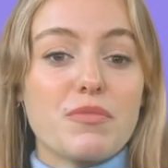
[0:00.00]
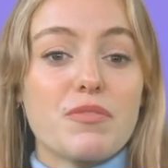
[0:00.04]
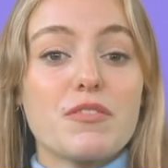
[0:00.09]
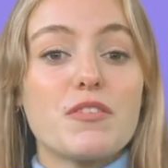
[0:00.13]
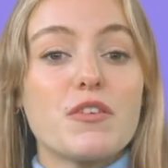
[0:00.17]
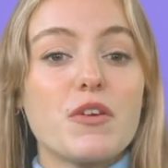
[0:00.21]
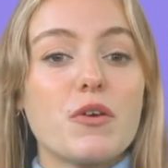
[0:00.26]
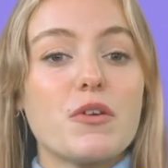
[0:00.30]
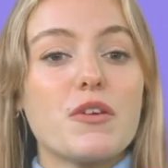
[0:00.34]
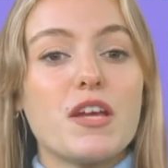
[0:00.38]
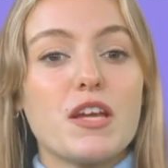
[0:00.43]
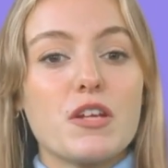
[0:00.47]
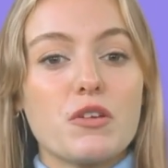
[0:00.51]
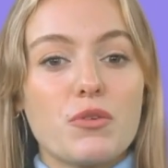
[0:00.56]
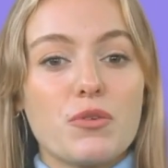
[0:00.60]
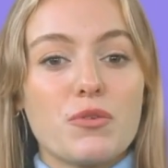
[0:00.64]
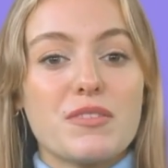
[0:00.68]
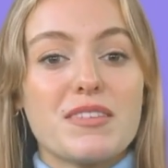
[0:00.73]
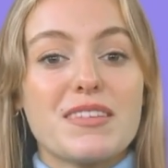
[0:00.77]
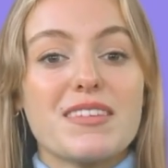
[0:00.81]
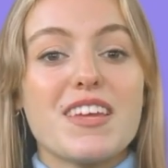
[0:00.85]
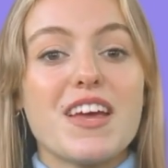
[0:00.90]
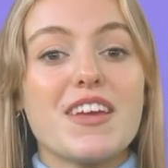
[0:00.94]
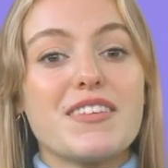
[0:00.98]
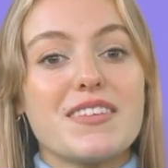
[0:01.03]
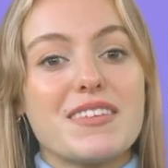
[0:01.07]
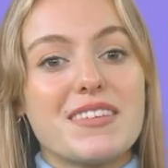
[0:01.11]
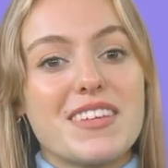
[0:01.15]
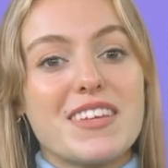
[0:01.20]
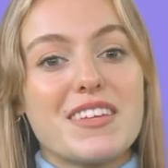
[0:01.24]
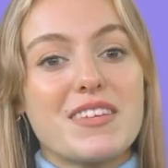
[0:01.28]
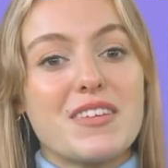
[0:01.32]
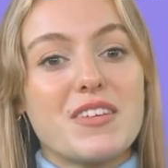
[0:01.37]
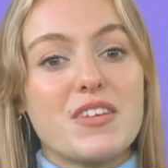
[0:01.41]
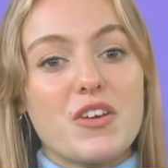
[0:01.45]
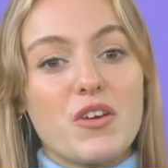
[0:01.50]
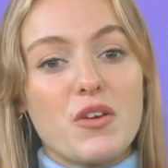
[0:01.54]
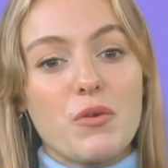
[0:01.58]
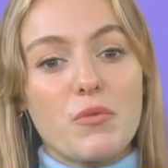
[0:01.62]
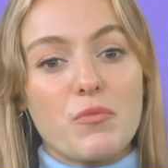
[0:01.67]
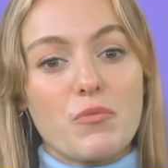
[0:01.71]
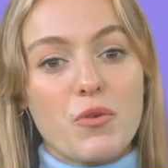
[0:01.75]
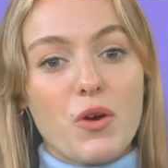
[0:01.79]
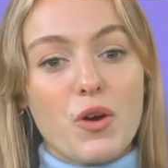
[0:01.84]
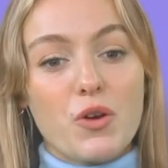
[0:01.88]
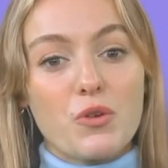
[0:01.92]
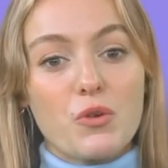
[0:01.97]
Through their youth services,
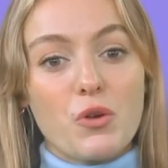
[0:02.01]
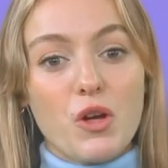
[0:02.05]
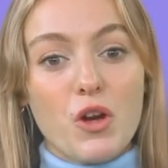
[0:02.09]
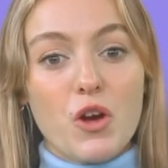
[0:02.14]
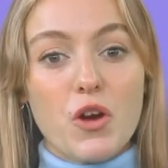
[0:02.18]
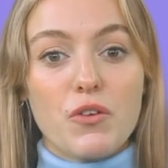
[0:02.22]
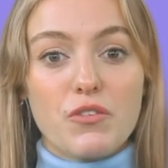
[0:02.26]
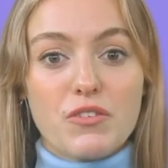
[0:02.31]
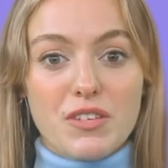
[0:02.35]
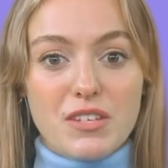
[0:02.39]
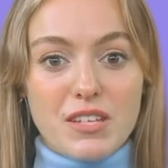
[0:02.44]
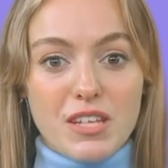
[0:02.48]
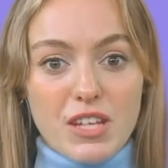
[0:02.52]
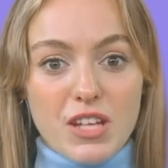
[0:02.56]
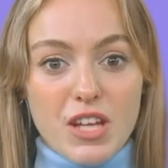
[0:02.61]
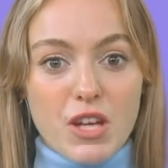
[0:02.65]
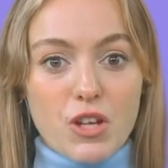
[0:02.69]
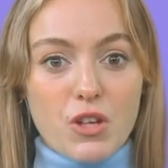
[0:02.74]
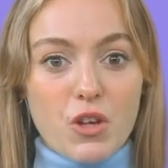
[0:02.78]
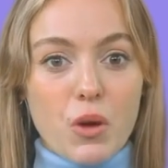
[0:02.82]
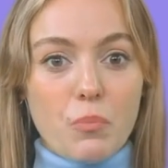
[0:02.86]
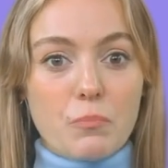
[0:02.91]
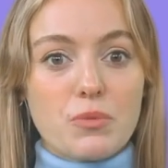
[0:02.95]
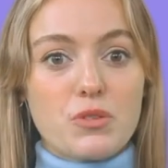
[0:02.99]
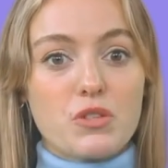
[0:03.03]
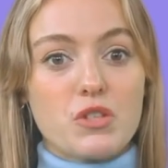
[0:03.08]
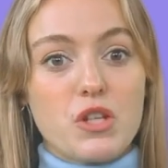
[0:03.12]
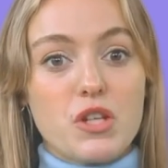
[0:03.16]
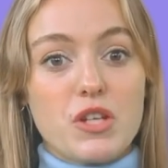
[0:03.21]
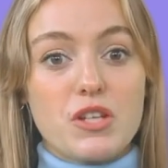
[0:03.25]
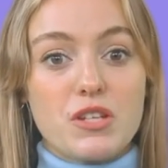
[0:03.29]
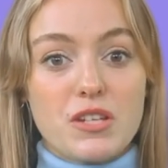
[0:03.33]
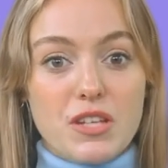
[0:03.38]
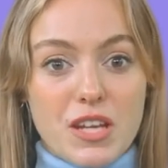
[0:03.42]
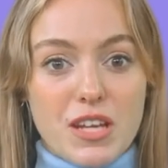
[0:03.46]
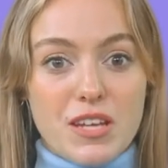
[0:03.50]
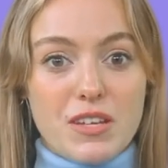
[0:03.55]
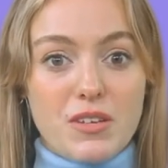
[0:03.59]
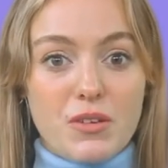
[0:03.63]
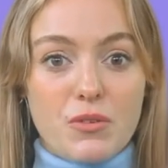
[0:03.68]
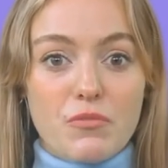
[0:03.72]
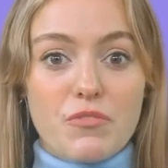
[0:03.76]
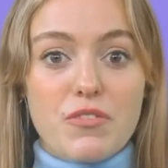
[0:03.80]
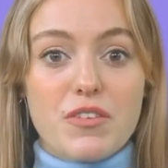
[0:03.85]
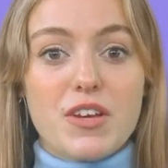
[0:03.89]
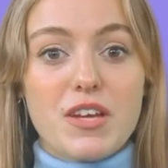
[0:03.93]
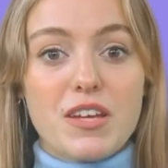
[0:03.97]
Rotary offers unique
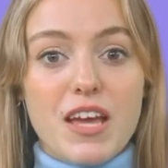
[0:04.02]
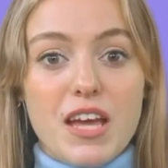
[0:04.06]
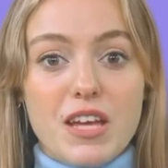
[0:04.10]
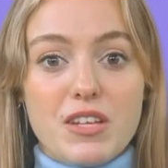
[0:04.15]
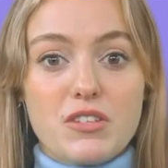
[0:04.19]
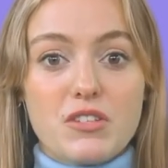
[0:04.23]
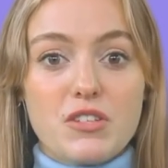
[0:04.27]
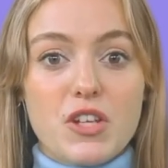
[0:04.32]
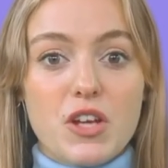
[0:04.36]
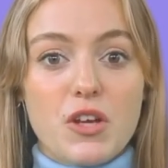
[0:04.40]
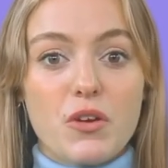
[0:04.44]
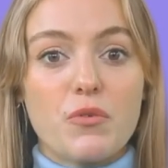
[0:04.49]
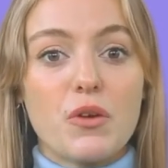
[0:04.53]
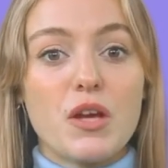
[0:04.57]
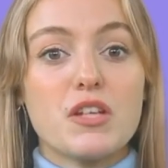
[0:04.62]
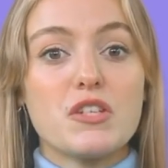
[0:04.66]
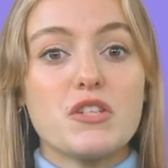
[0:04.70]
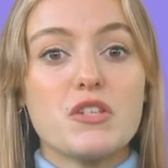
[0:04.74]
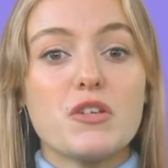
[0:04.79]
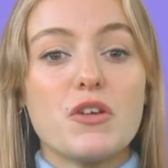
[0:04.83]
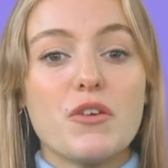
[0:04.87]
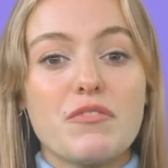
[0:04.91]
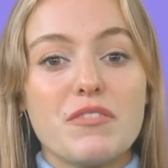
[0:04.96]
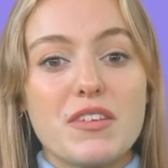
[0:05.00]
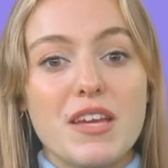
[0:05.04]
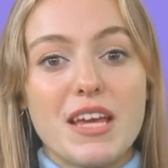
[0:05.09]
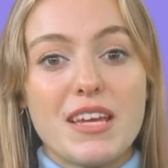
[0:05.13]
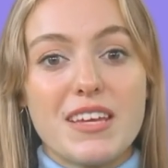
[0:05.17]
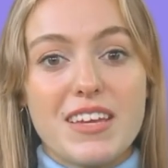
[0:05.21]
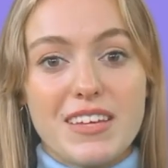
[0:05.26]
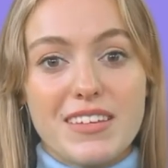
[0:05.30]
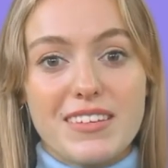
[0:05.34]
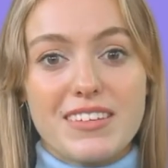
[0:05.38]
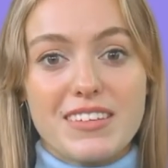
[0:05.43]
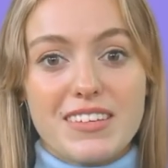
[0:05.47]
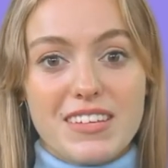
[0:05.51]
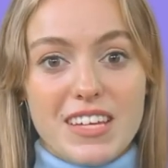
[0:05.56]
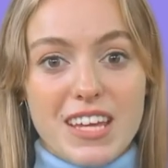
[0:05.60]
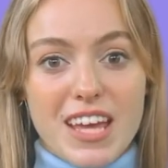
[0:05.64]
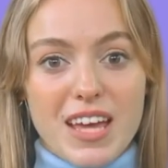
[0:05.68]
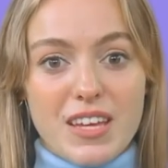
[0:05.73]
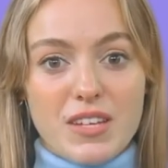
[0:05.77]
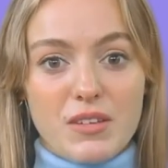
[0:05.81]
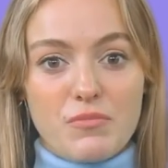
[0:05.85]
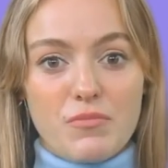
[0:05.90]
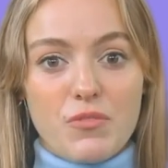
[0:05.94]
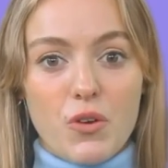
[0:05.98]
opportunities for the next generation of leaders to
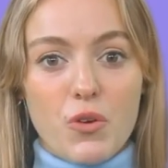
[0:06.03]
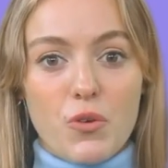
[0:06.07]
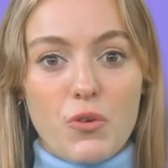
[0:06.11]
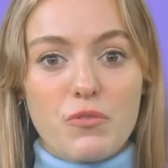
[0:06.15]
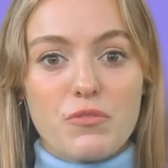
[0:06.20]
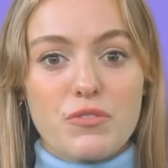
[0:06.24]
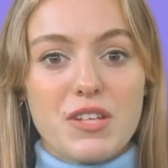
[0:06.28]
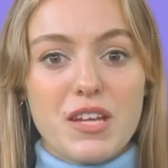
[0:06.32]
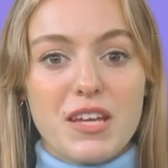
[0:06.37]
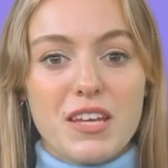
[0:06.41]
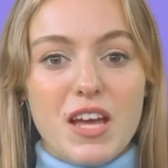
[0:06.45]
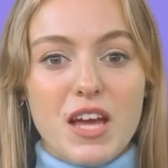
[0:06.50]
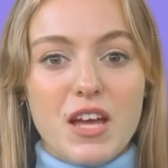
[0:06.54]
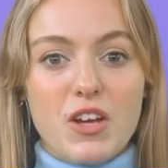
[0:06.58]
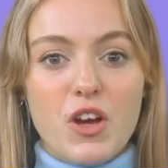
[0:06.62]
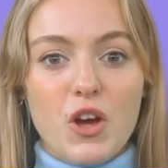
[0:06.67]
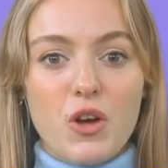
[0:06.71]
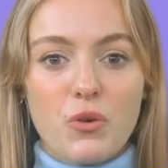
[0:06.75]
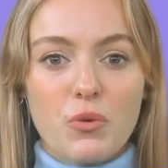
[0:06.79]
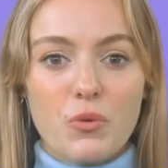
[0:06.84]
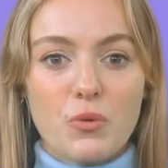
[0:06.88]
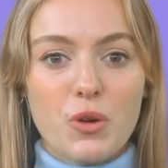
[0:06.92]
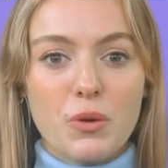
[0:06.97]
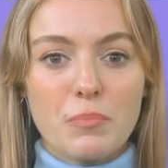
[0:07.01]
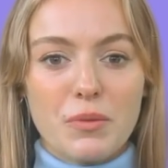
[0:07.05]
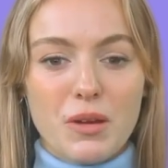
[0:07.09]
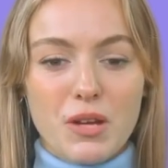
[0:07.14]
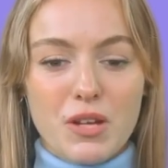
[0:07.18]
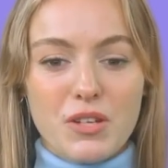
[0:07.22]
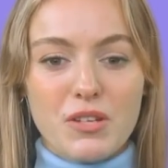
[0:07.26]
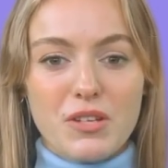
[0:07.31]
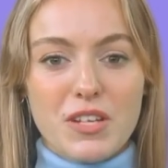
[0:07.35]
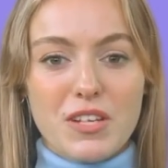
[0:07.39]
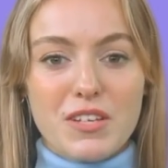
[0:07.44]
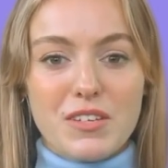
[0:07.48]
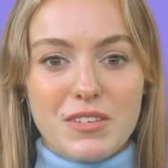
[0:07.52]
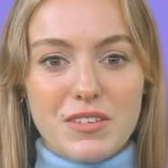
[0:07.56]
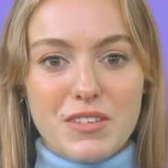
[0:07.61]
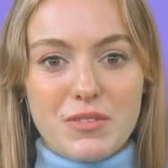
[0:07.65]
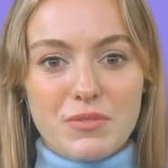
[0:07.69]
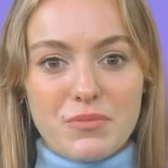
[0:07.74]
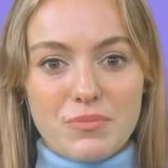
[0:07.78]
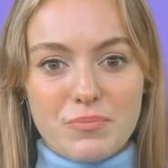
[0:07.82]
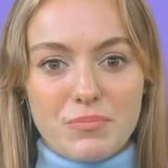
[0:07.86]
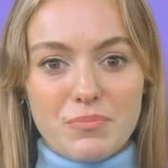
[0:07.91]
get involved in their local communities.